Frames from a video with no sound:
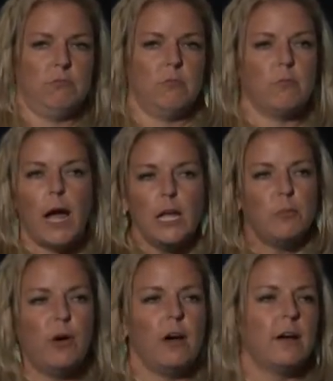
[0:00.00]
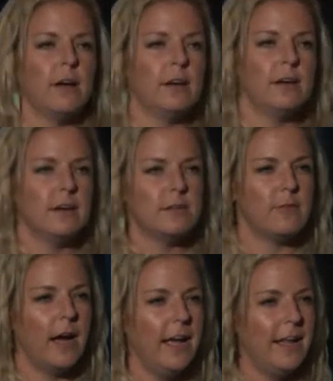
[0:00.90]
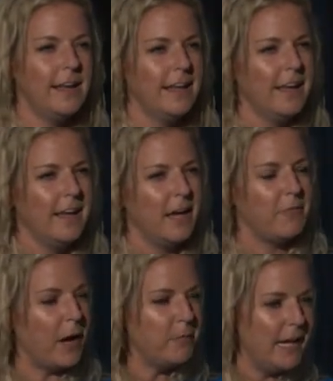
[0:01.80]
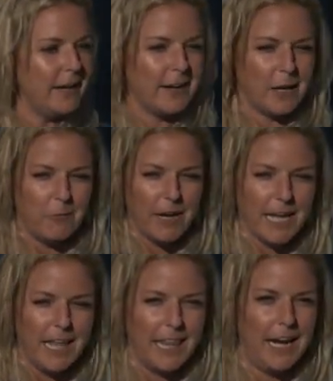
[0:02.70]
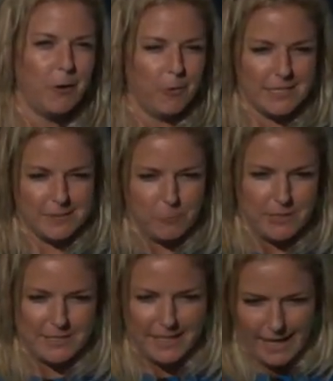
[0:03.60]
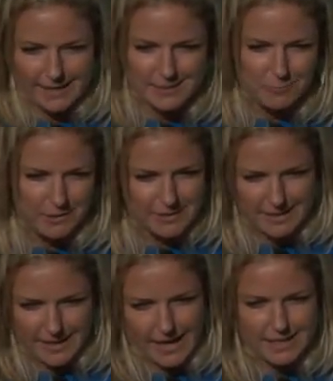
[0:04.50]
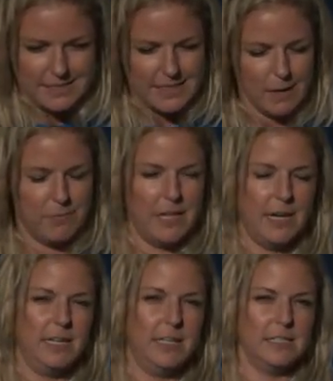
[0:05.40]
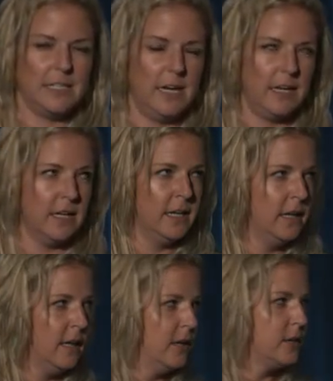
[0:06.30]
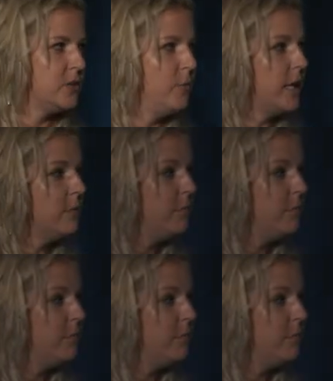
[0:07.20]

Write your book, right? If I'm here and I want to get there, what's the next step that I need to take? So we can